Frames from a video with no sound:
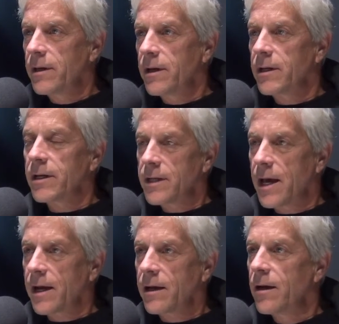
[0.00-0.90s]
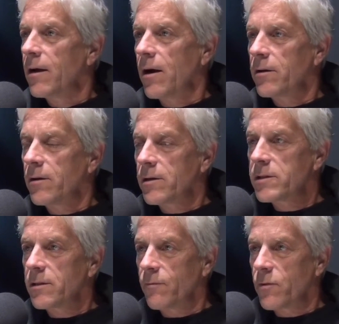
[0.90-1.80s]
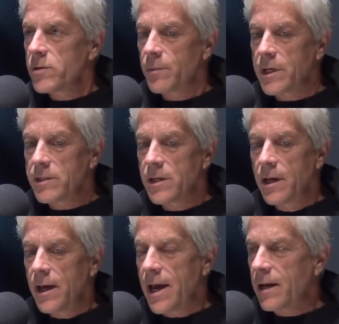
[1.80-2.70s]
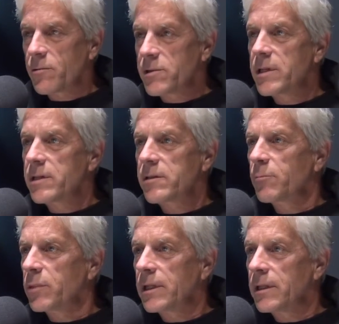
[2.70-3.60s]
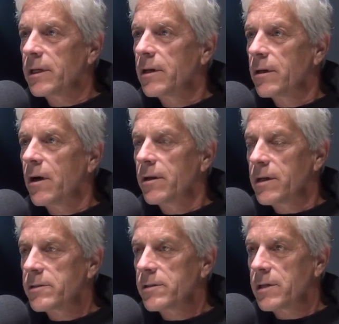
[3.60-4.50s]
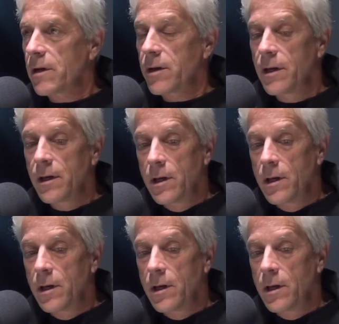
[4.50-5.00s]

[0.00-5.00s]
an attack on us in the first place, accuracy is completely unnecessary.